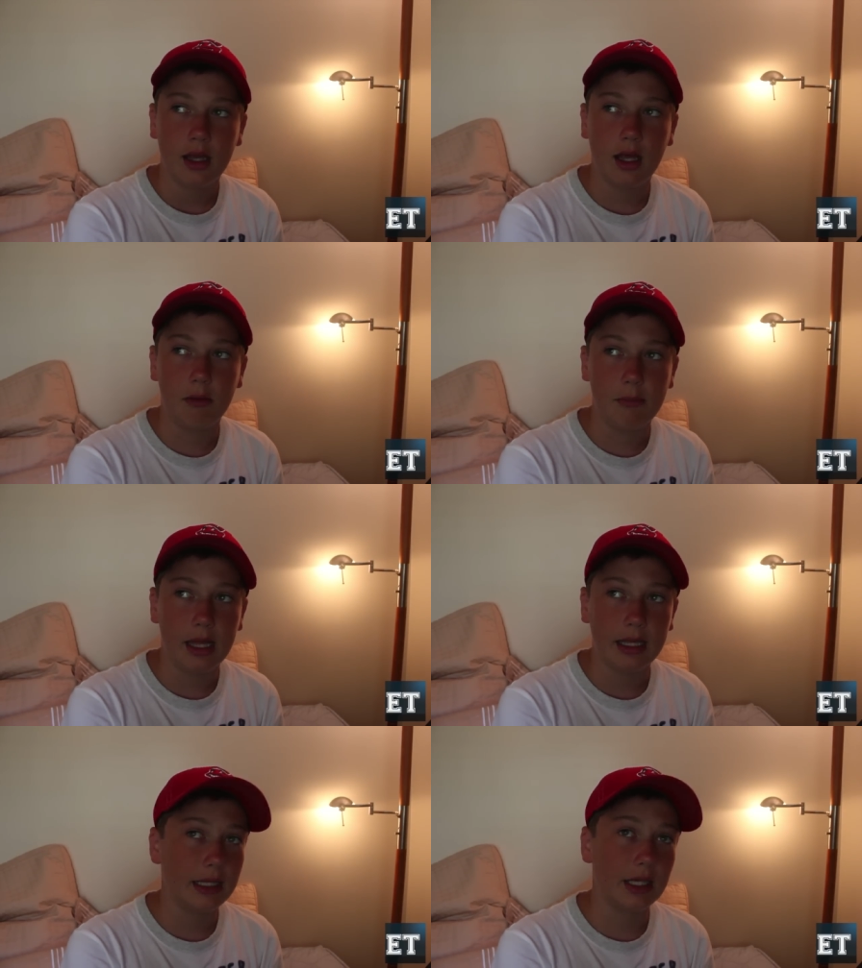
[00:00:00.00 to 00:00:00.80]
um,
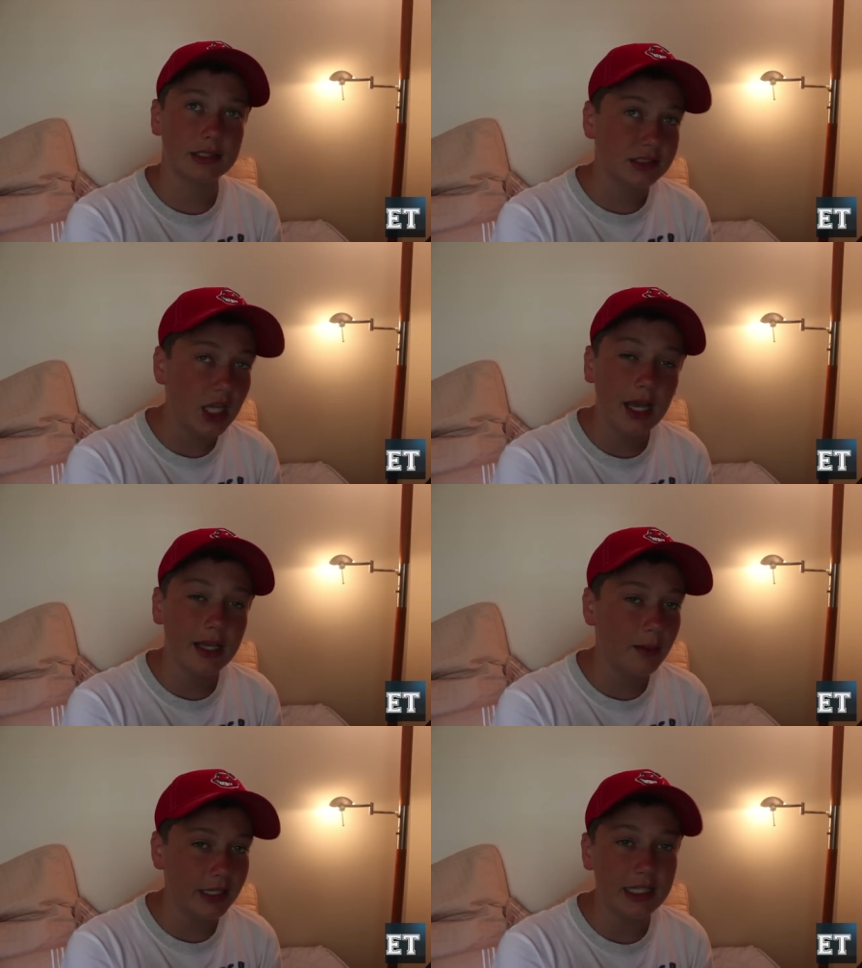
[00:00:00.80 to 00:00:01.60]
it's not going
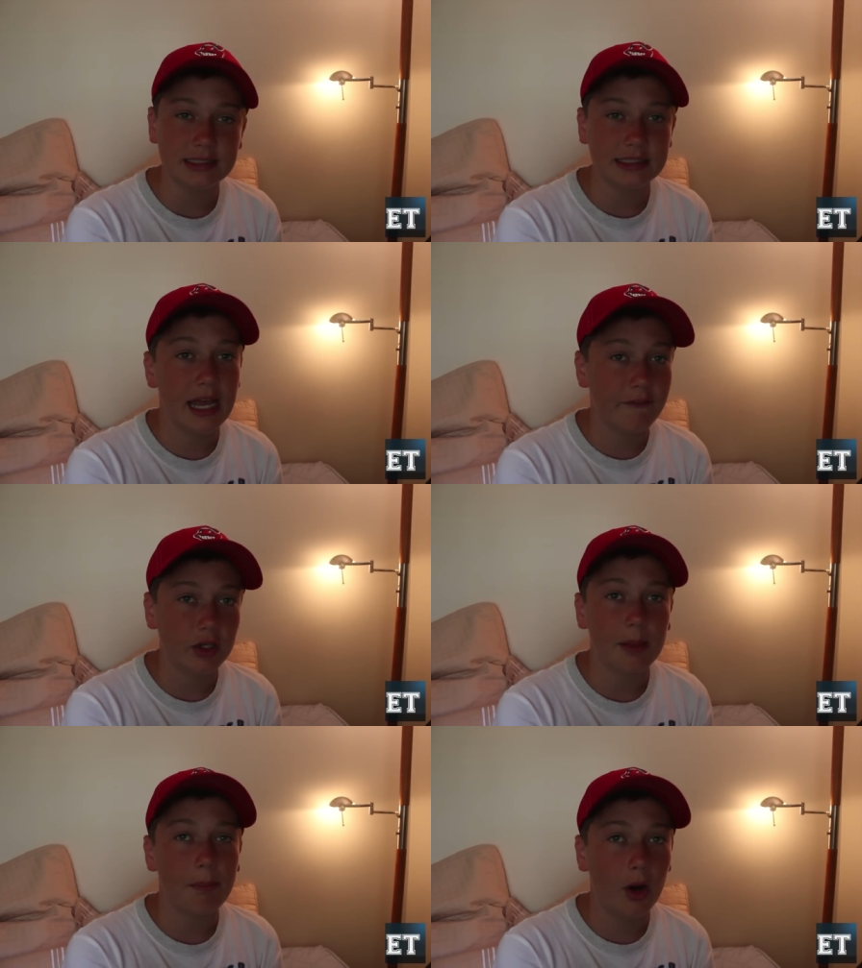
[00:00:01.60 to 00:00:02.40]
to be easy to ever
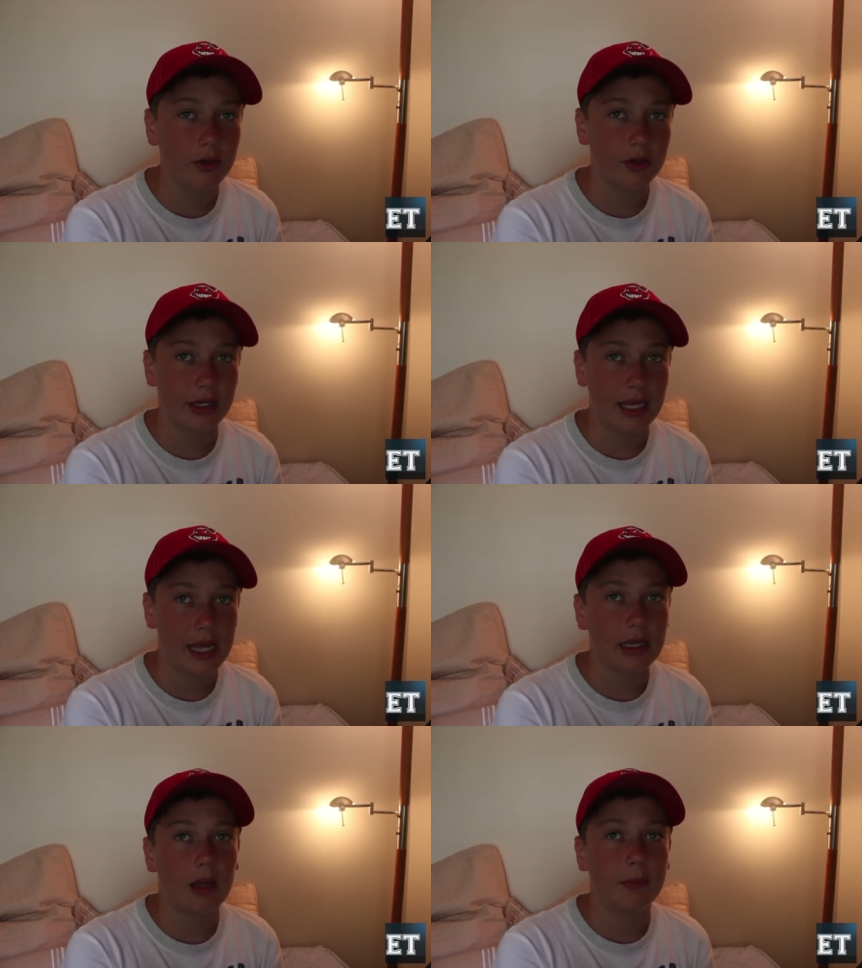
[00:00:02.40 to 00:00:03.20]
get partnered
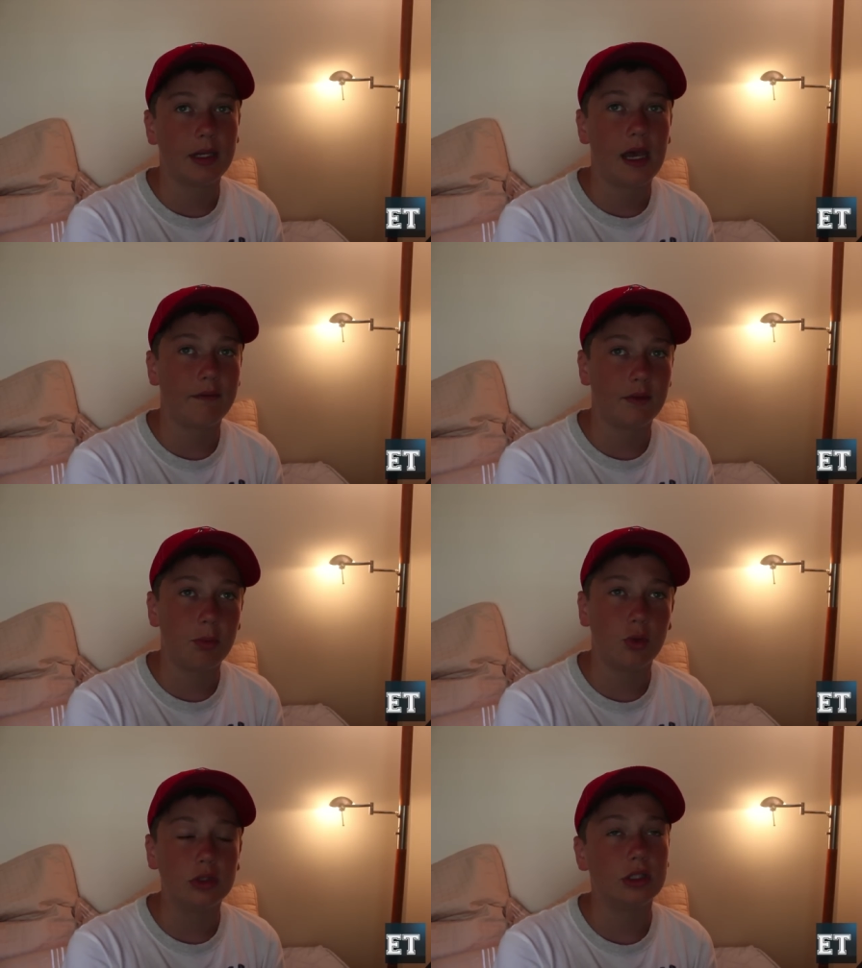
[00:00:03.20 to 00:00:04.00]
again. I'm going to have to
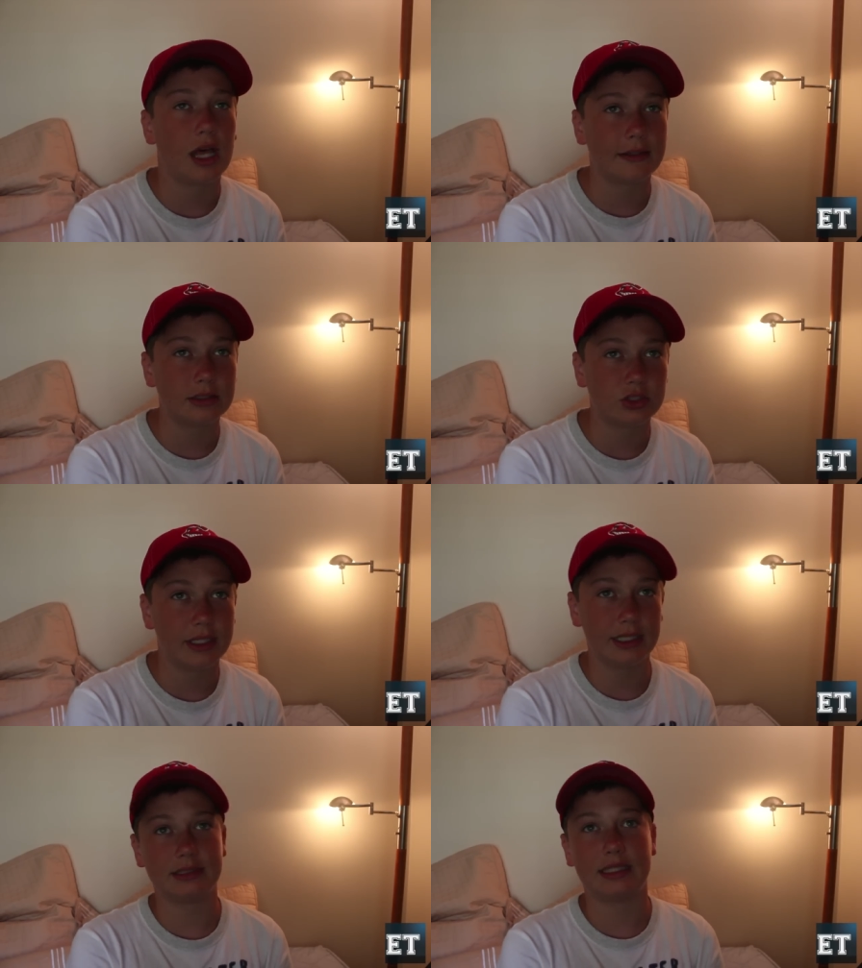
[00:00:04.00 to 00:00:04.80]
pull a lot of
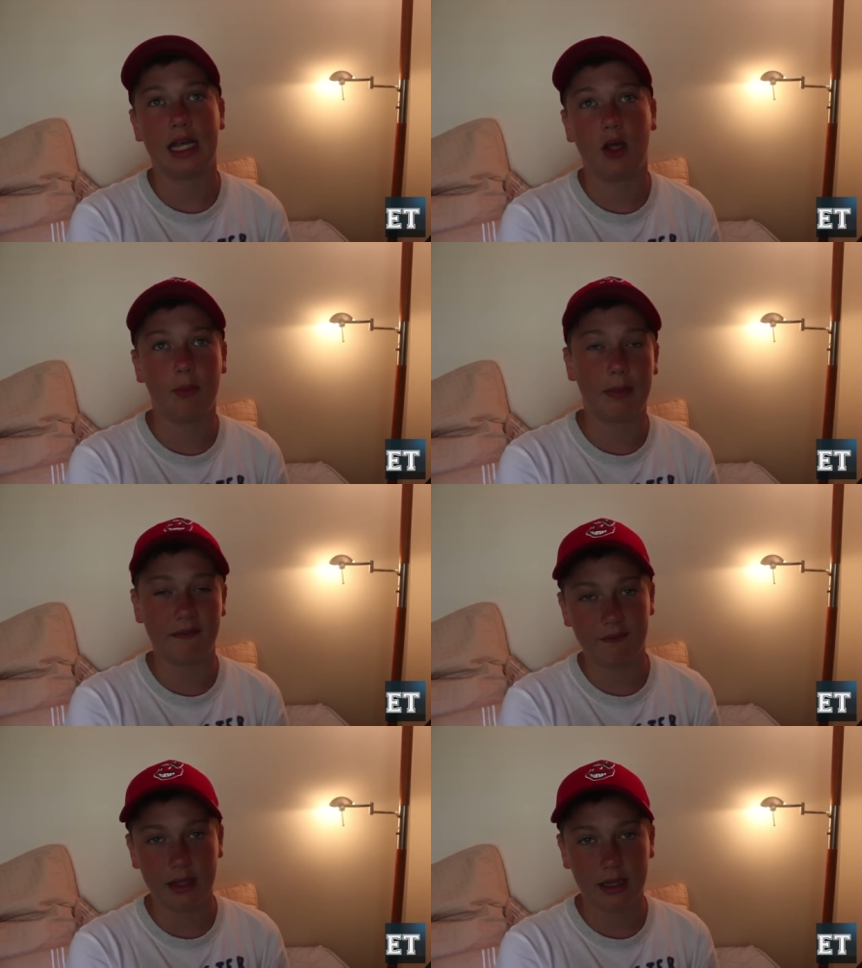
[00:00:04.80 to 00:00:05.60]
strings to help my
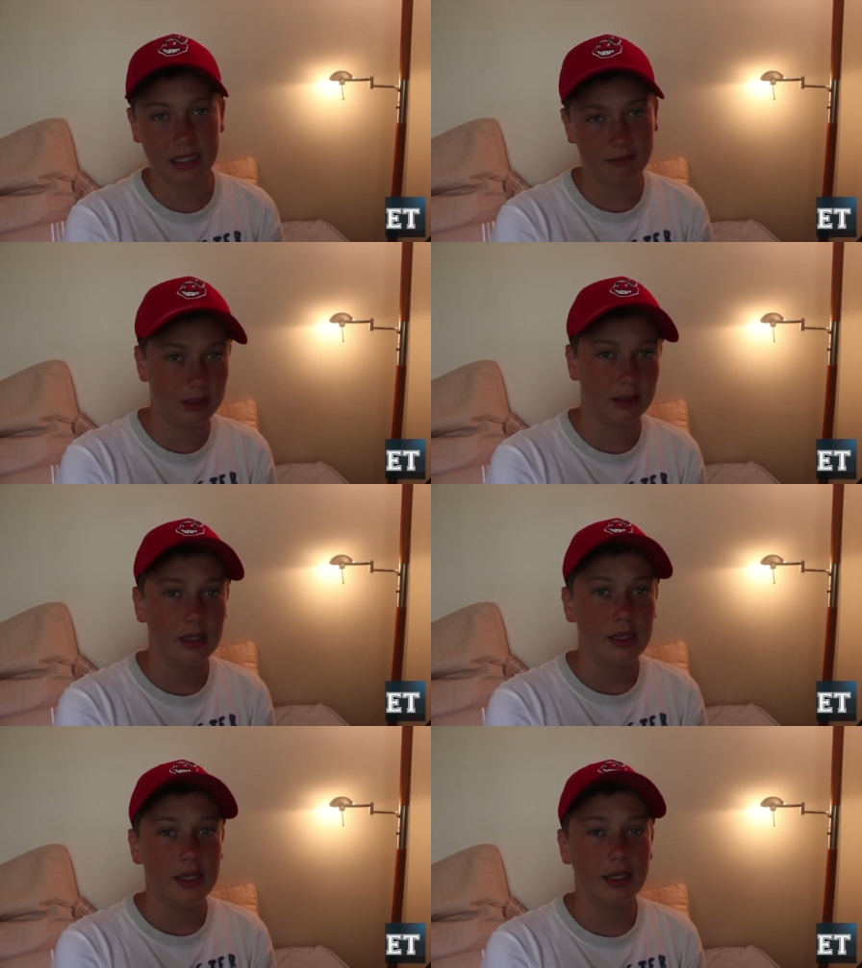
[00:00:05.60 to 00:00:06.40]
fa- uh,
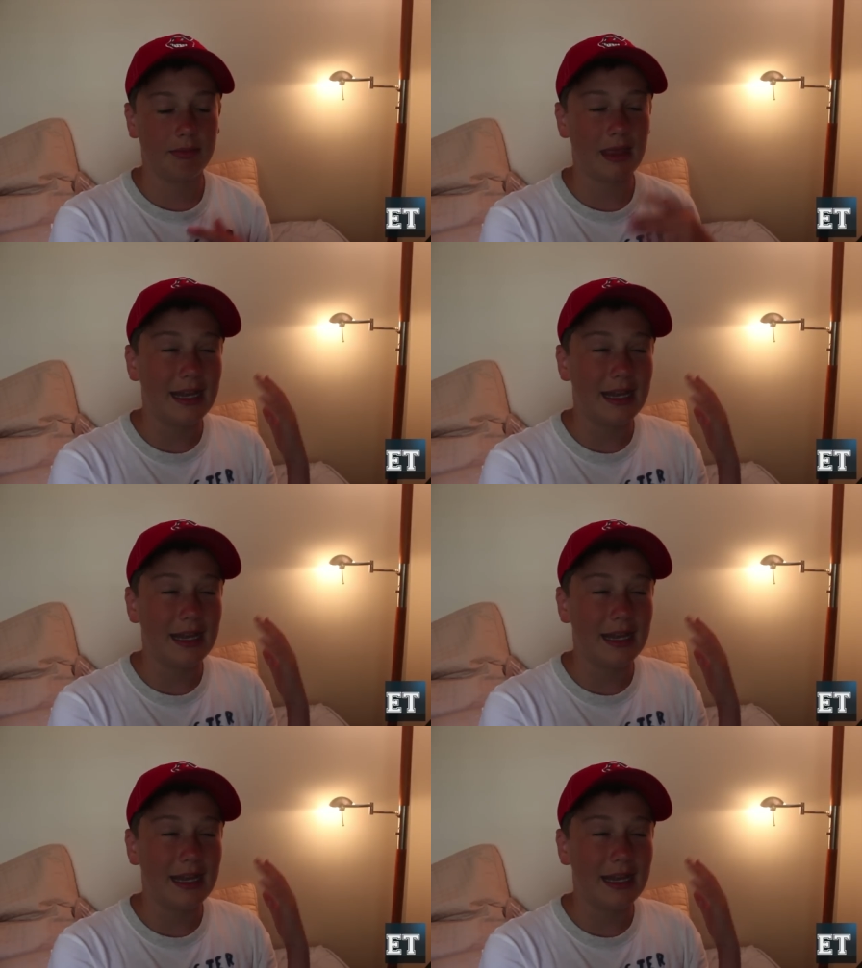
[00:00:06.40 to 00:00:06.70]
that